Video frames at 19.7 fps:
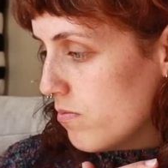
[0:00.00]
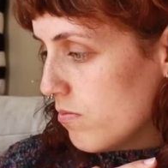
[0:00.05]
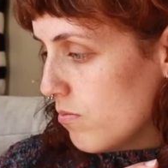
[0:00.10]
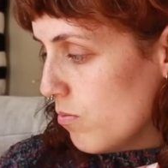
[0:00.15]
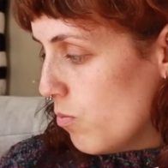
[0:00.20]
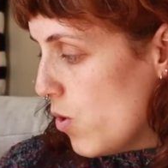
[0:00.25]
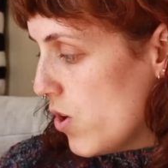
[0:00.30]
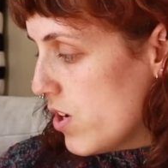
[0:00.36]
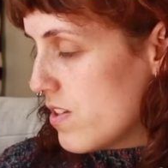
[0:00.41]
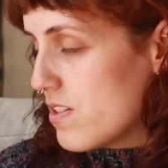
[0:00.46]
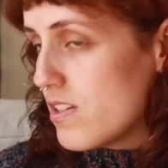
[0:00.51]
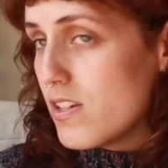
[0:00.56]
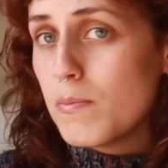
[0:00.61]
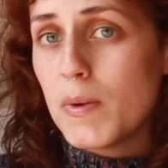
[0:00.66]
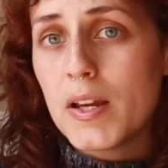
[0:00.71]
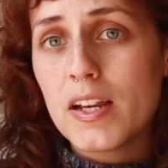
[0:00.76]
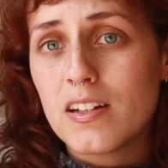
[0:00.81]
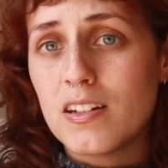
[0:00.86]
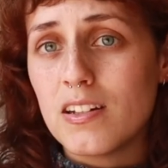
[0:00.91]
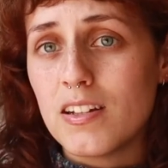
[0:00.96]
what is in
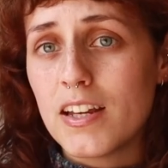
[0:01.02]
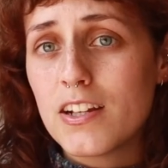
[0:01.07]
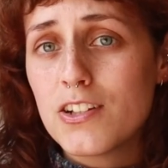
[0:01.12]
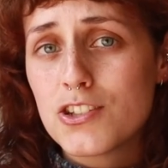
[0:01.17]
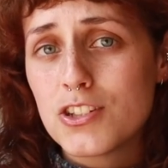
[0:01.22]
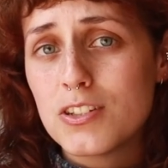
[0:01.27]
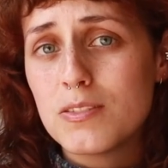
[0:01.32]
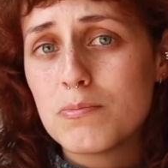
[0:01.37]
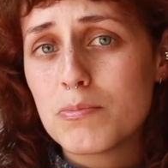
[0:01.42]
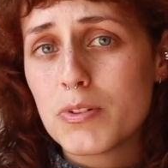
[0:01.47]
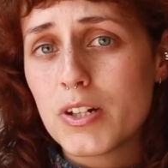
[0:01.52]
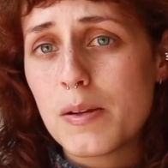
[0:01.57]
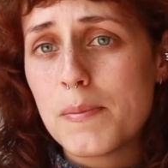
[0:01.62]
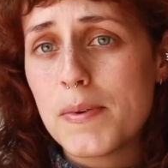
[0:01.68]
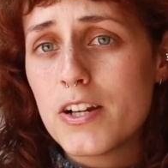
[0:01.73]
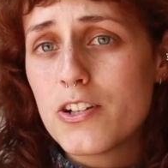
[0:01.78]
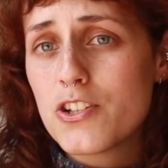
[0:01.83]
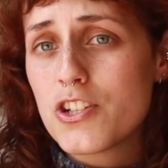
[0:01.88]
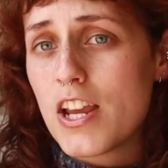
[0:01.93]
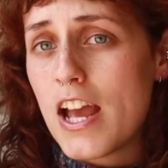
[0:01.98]
my collection pretty
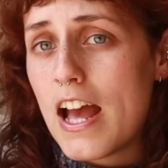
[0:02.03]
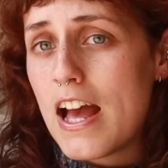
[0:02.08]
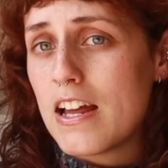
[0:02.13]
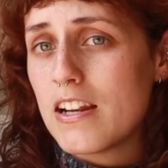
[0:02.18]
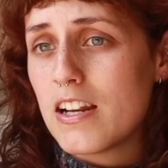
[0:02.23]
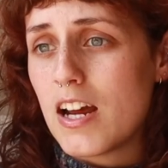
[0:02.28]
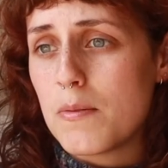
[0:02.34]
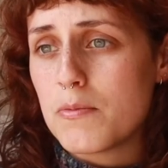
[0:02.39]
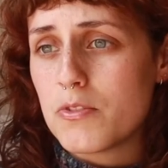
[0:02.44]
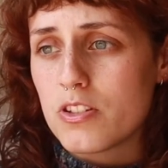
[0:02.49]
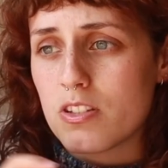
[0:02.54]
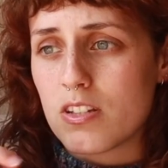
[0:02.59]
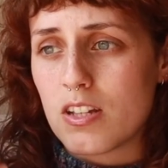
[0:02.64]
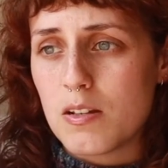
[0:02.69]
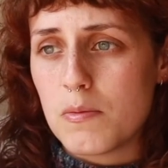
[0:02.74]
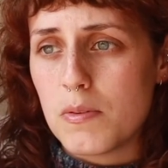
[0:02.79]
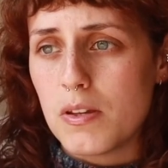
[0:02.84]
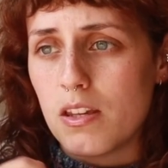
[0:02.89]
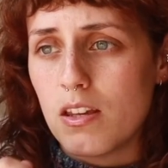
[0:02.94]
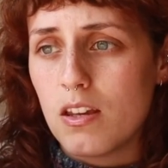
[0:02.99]
much, and I'm just
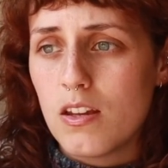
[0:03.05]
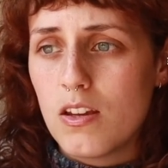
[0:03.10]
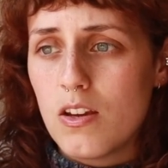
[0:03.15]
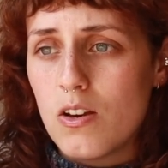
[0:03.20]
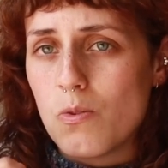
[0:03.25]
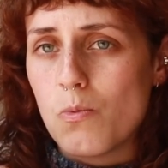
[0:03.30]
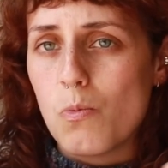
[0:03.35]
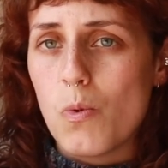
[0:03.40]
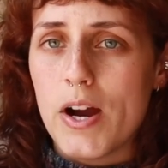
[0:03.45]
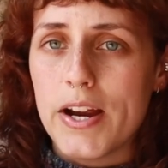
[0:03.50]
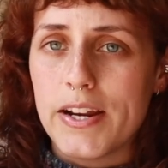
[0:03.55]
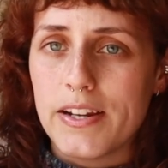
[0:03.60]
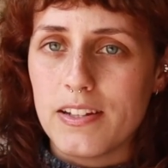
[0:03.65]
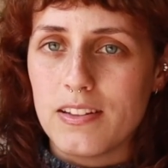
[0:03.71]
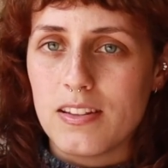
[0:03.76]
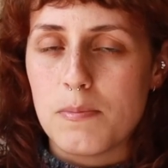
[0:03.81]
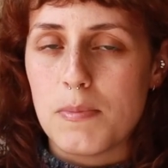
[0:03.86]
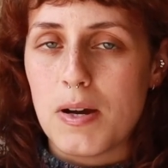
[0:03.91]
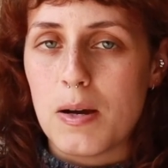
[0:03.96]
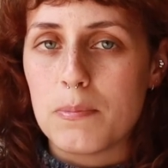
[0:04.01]
going to be
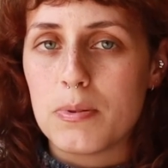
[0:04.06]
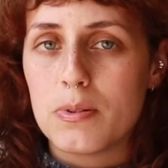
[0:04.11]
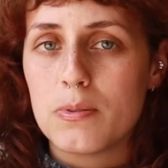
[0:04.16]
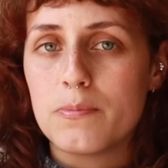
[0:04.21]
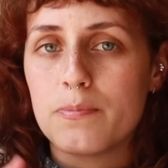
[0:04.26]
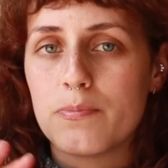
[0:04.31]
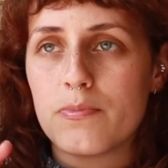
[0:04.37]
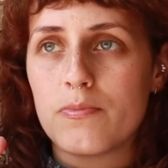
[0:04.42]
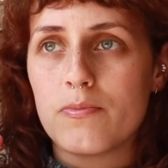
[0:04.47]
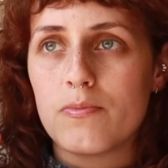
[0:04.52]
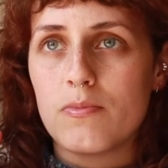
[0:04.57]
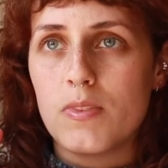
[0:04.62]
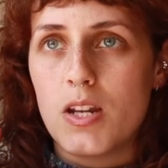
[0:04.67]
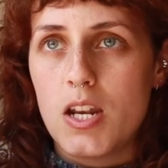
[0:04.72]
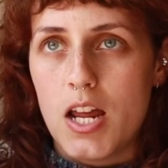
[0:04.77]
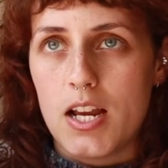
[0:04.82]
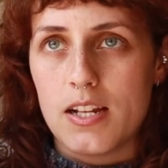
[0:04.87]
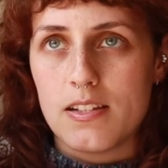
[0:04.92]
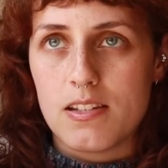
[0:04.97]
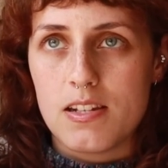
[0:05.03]
winding them up
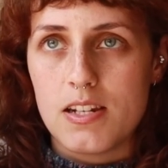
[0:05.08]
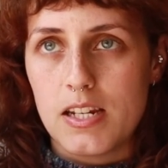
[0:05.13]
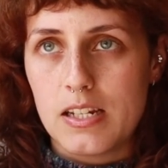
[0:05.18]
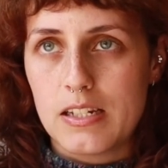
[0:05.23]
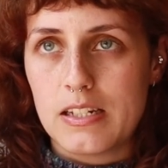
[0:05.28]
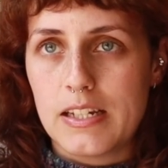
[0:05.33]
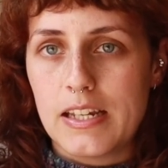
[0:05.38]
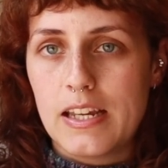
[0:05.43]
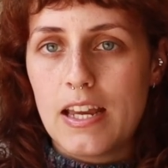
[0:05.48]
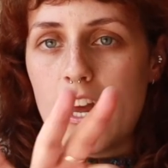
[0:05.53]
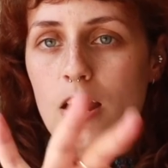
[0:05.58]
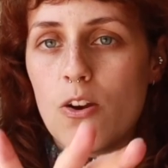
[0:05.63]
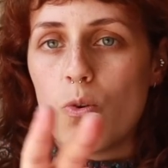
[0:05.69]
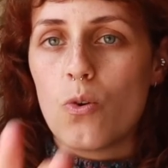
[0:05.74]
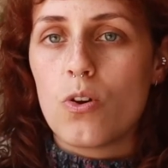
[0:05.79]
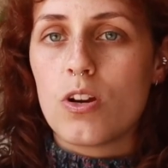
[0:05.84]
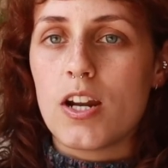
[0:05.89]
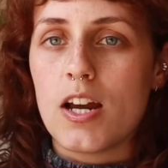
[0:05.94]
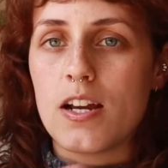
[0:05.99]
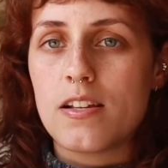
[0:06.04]
nice and neatly and
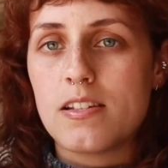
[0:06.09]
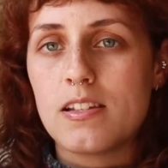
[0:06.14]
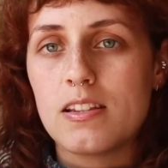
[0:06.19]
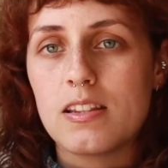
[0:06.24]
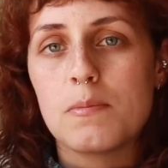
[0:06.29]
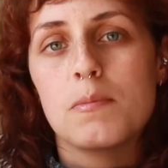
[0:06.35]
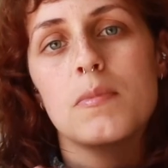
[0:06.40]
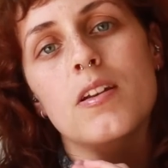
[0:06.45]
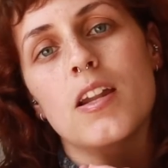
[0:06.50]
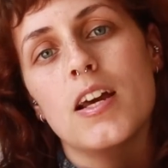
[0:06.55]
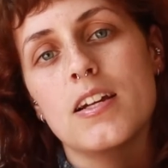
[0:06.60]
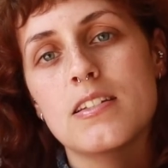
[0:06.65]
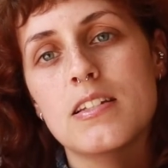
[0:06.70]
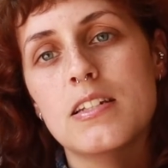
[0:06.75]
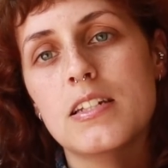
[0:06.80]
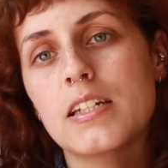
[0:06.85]
organizing them nice and